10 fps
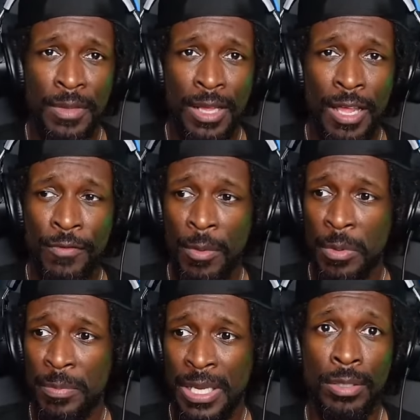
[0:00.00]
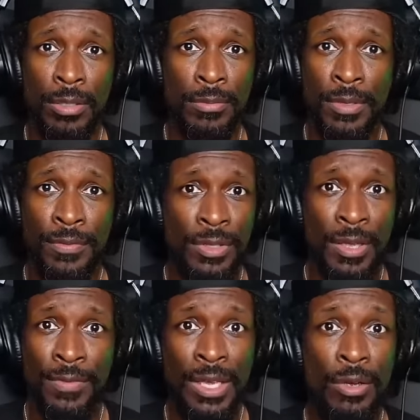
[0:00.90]
If I'm going to be, if
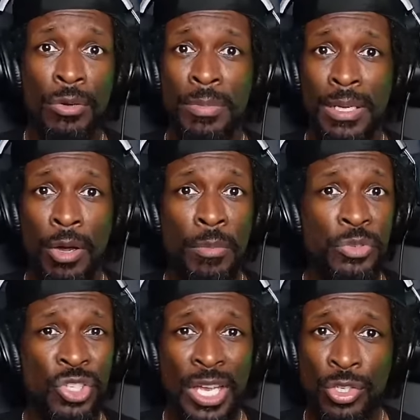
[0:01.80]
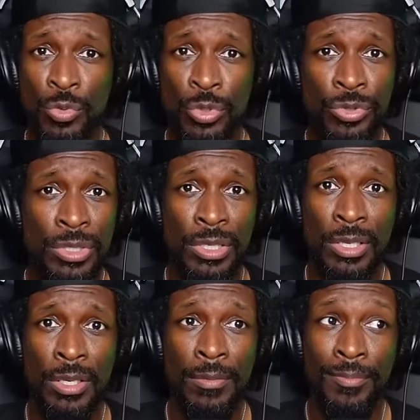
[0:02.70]
they're going to be homosexuals,
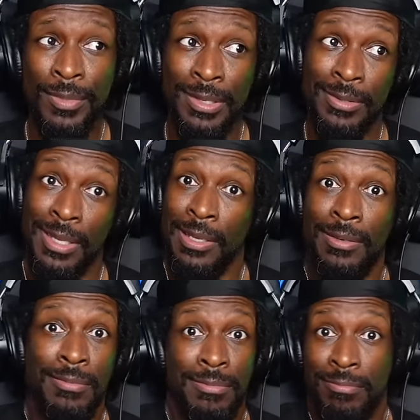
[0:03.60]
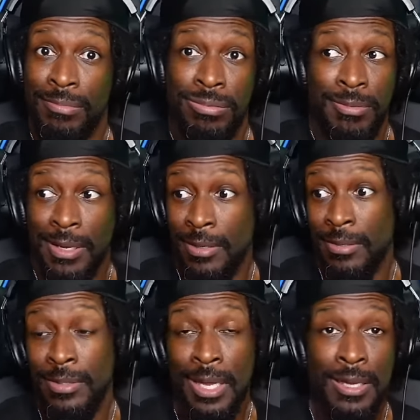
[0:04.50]
I ain't
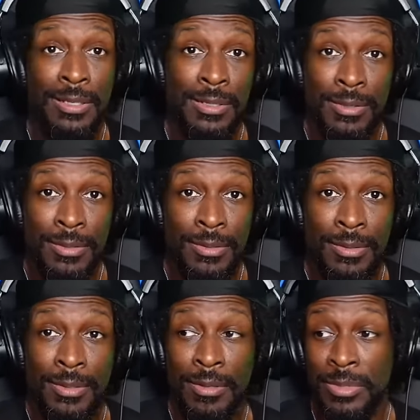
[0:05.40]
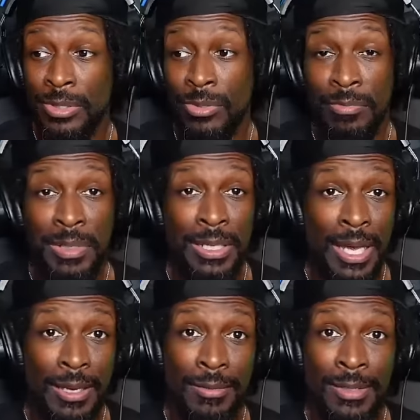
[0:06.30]
changing. You know, I'm just going to be that.
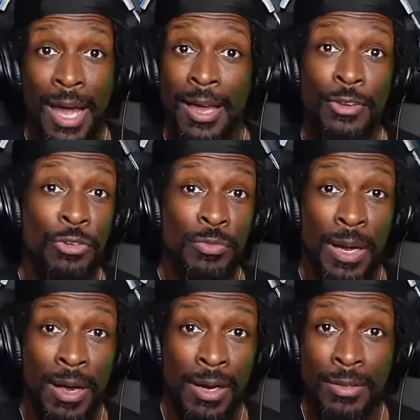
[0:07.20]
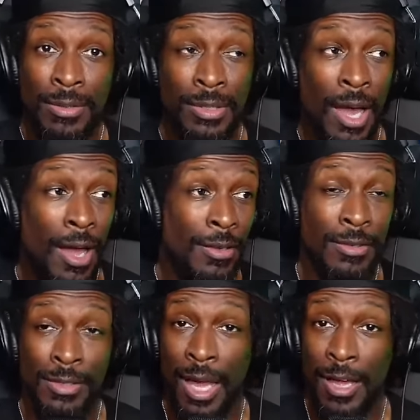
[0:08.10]
God knows my heart. God
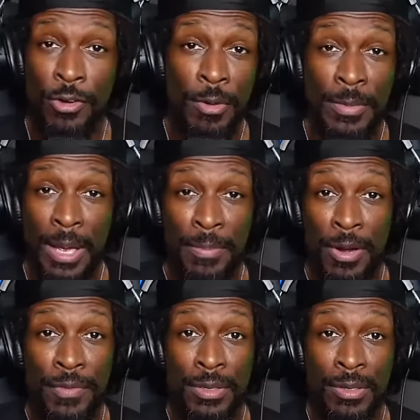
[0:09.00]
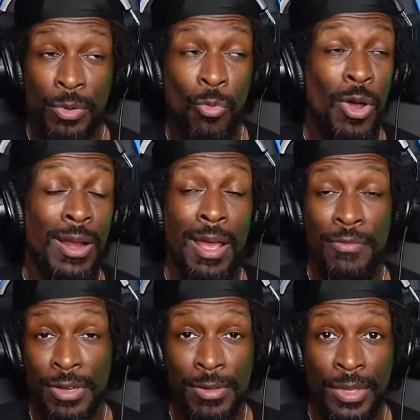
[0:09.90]
know I'm not perfect,
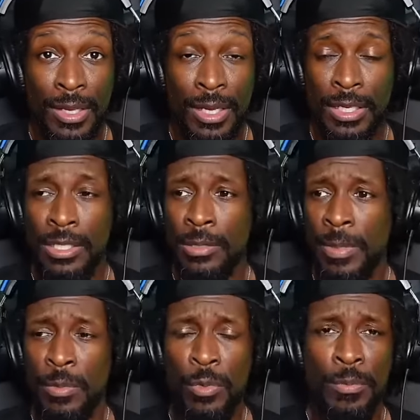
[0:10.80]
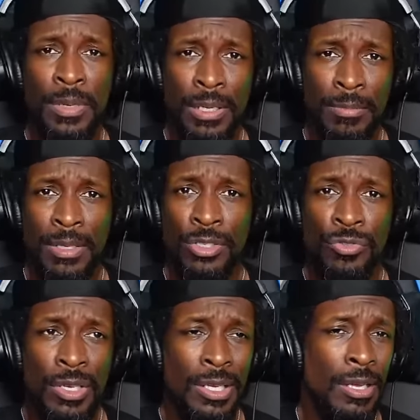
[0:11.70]
whatever. And these people will be in
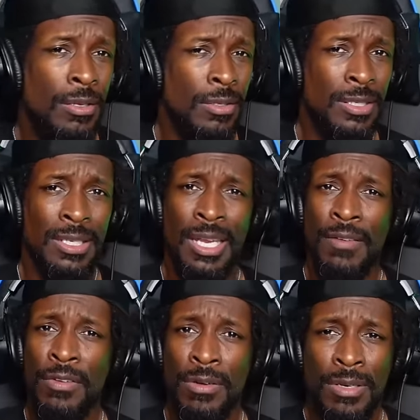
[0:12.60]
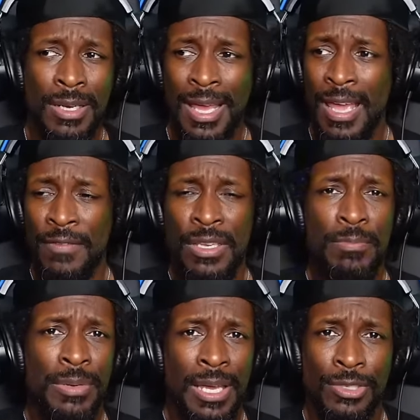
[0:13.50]
ministry and they never have any
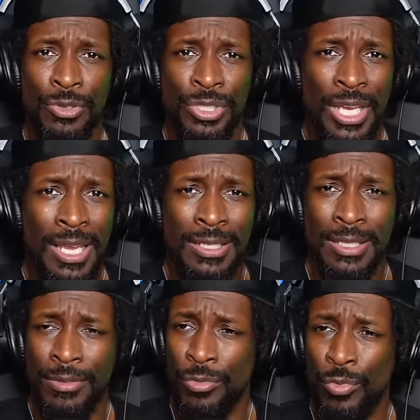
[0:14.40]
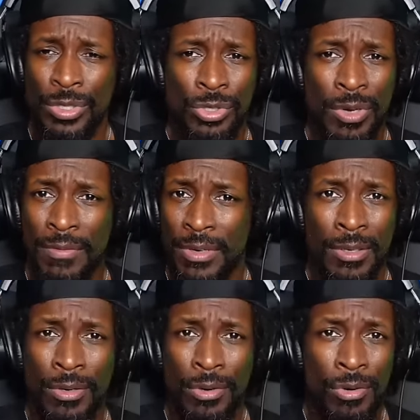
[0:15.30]
plans on changing whatsoever
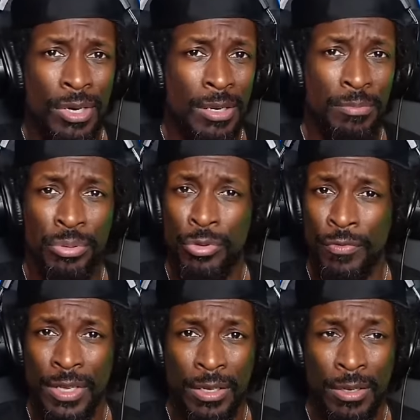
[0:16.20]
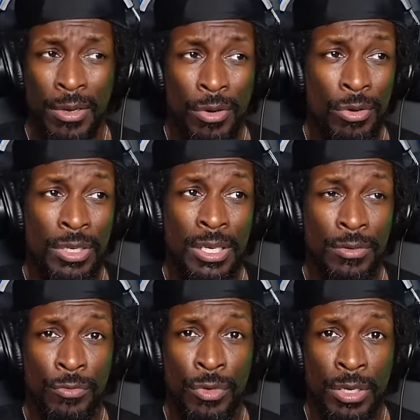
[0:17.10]
or improving or
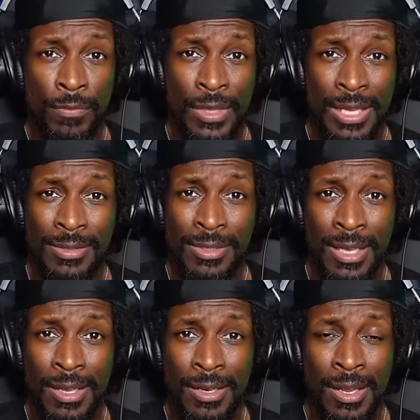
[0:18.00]
getting rid of that sin